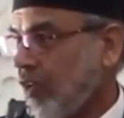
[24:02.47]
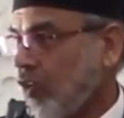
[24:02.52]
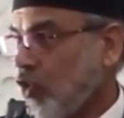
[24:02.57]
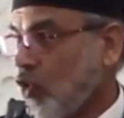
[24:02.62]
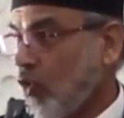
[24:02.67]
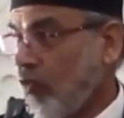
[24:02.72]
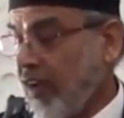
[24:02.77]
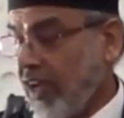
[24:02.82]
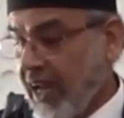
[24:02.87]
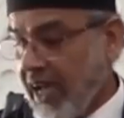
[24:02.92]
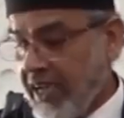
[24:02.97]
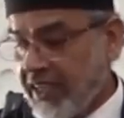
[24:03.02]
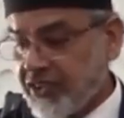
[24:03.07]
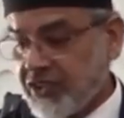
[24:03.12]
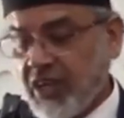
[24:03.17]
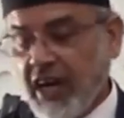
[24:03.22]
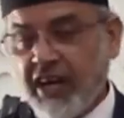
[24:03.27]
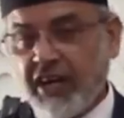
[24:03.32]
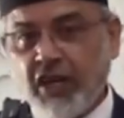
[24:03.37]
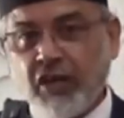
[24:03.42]
You know, when I
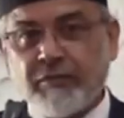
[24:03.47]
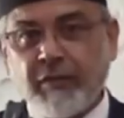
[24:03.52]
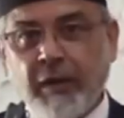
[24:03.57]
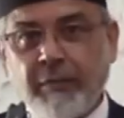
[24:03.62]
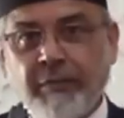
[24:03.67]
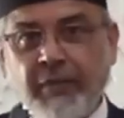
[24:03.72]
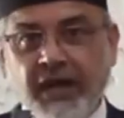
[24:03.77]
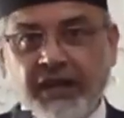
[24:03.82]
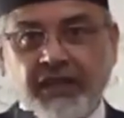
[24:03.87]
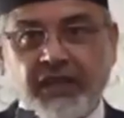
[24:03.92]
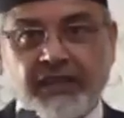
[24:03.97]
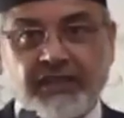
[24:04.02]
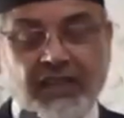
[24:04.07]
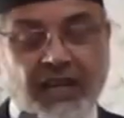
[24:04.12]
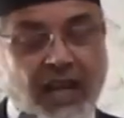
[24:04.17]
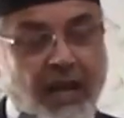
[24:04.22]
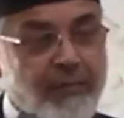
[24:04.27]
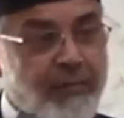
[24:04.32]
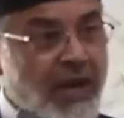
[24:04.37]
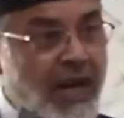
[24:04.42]
started my practice,
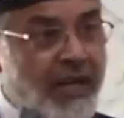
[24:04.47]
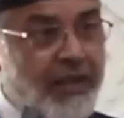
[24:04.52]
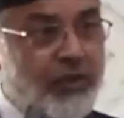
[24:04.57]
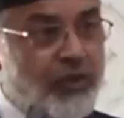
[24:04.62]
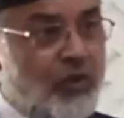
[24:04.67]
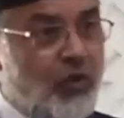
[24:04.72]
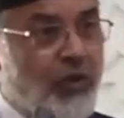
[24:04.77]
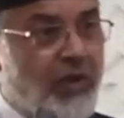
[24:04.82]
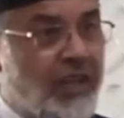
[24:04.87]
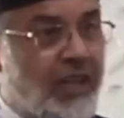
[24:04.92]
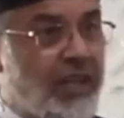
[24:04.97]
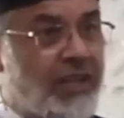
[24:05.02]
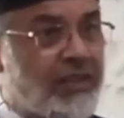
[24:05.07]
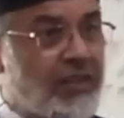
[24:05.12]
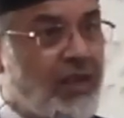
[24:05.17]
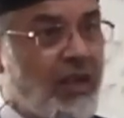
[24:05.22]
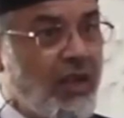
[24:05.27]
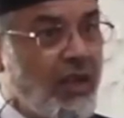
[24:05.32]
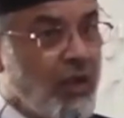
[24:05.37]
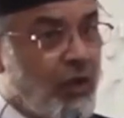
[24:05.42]
and I'm not doing
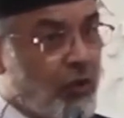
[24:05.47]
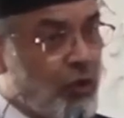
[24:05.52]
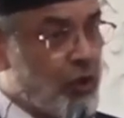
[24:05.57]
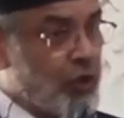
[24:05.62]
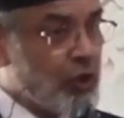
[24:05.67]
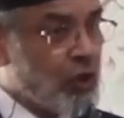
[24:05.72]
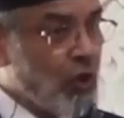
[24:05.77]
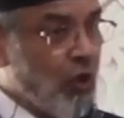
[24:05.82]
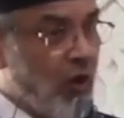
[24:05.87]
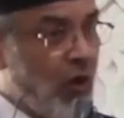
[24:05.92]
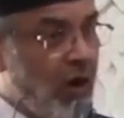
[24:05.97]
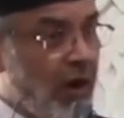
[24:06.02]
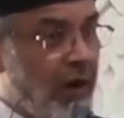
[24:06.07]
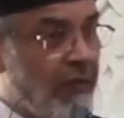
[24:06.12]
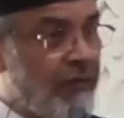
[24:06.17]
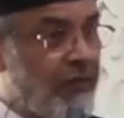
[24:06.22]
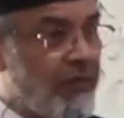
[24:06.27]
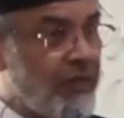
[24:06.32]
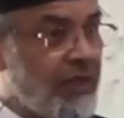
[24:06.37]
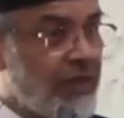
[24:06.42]
it to show
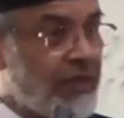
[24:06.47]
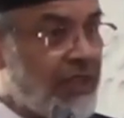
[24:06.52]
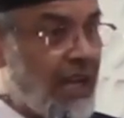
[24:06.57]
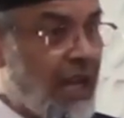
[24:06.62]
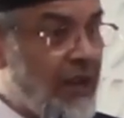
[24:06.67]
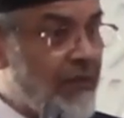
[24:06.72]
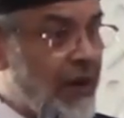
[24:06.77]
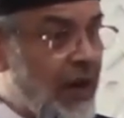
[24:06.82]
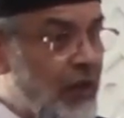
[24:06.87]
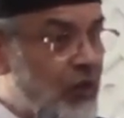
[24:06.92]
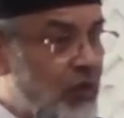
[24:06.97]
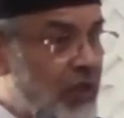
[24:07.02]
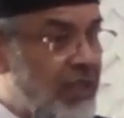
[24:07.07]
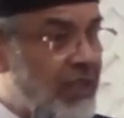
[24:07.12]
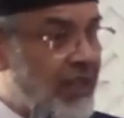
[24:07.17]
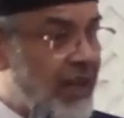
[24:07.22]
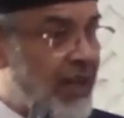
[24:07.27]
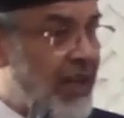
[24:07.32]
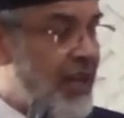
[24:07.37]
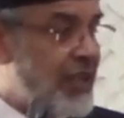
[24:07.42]
off, that I want to
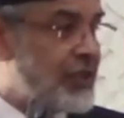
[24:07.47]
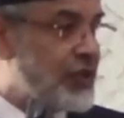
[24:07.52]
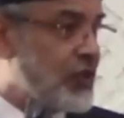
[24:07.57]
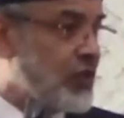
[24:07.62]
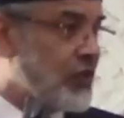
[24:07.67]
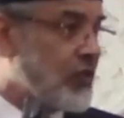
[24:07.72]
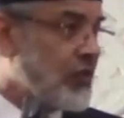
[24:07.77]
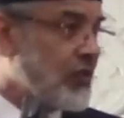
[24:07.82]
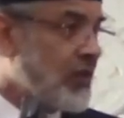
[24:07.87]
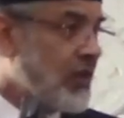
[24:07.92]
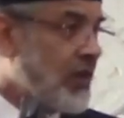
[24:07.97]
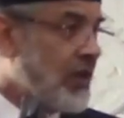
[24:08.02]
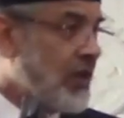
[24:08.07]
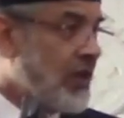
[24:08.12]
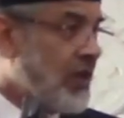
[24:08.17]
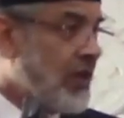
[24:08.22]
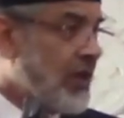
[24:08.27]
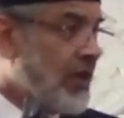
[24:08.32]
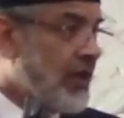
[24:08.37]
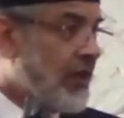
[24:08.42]
encourage you.
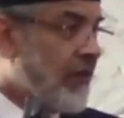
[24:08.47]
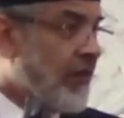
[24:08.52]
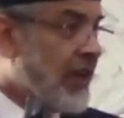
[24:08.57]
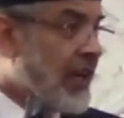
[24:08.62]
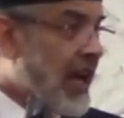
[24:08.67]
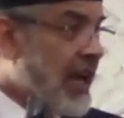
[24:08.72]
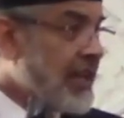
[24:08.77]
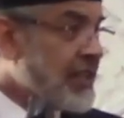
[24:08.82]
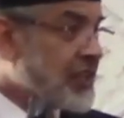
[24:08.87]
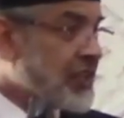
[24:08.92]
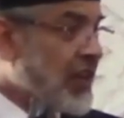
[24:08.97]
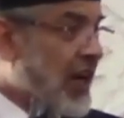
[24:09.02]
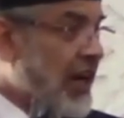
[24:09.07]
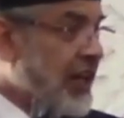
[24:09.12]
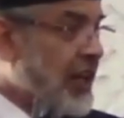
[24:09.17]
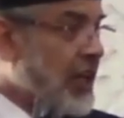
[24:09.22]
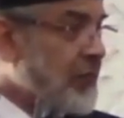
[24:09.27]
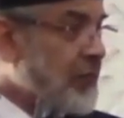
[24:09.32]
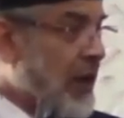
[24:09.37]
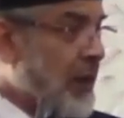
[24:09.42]
When I
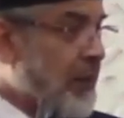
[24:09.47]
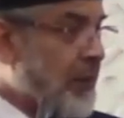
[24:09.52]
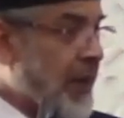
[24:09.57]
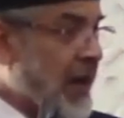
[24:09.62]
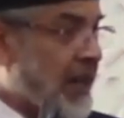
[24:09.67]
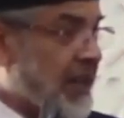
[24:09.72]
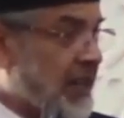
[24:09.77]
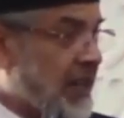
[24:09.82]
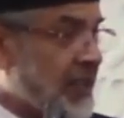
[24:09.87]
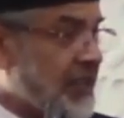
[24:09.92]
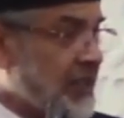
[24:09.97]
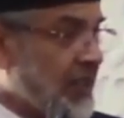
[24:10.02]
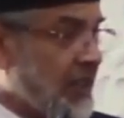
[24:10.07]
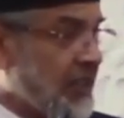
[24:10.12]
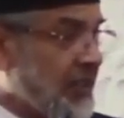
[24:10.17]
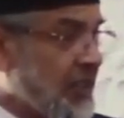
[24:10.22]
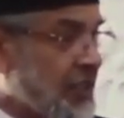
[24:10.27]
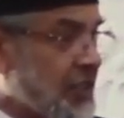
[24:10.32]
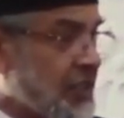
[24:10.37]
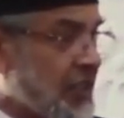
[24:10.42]
started my practice
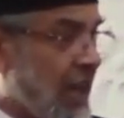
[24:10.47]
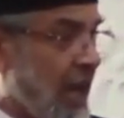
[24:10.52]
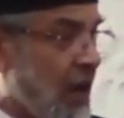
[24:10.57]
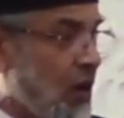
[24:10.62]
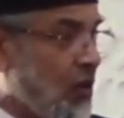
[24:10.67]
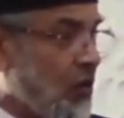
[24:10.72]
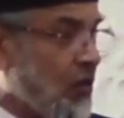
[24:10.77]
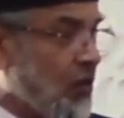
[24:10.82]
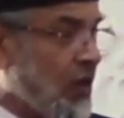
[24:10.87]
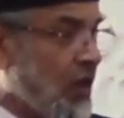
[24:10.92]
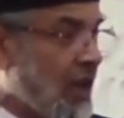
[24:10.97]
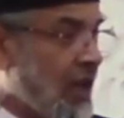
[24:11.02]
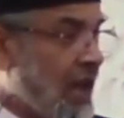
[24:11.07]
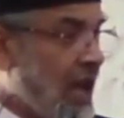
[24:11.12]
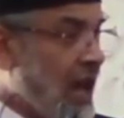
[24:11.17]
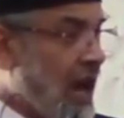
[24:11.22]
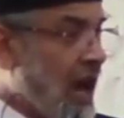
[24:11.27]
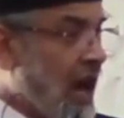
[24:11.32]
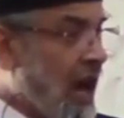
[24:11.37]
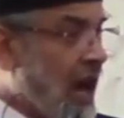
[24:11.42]
in this town,
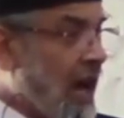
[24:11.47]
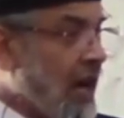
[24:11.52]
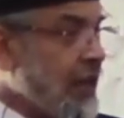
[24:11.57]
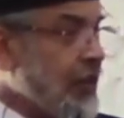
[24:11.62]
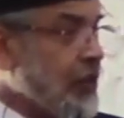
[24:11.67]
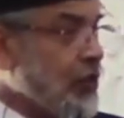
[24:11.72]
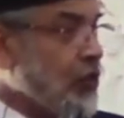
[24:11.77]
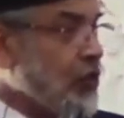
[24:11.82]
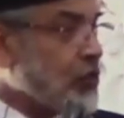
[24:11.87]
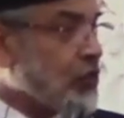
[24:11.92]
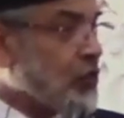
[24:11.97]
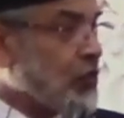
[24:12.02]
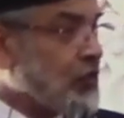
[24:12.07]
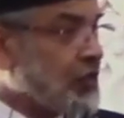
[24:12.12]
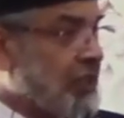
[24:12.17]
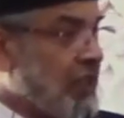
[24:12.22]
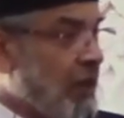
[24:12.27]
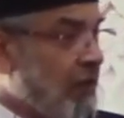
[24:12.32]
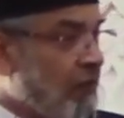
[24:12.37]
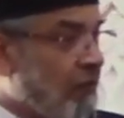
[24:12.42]
I used to
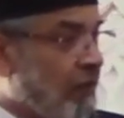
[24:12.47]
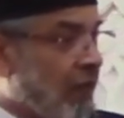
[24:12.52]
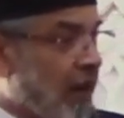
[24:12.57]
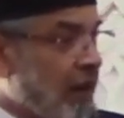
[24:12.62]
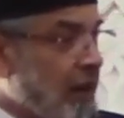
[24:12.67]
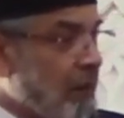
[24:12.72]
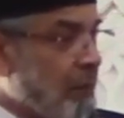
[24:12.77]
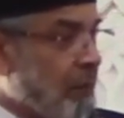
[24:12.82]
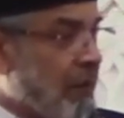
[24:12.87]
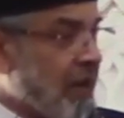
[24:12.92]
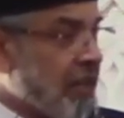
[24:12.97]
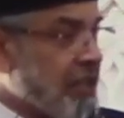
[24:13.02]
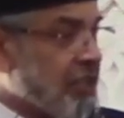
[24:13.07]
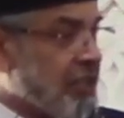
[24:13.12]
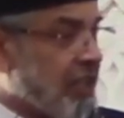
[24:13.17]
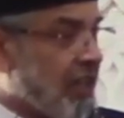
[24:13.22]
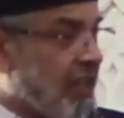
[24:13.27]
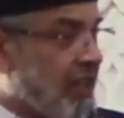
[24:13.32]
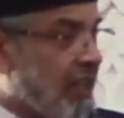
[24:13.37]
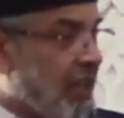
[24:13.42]
see one
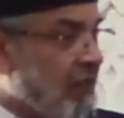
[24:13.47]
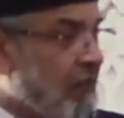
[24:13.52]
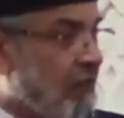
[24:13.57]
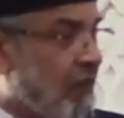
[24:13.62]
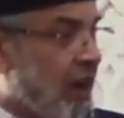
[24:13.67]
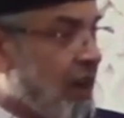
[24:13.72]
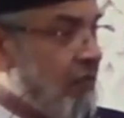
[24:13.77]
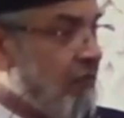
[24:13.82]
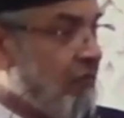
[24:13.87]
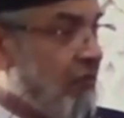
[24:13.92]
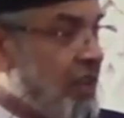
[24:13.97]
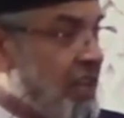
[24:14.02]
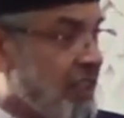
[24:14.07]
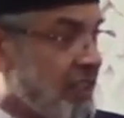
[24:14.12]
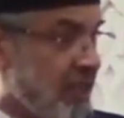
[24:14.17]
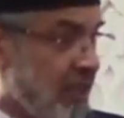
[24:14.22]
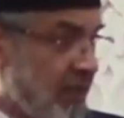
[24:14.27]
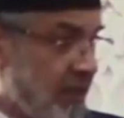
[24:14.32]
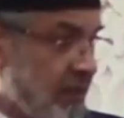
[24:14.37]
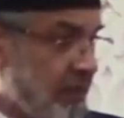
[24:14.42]
patient in one
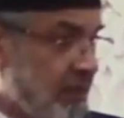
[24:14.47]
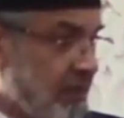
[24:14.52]
week.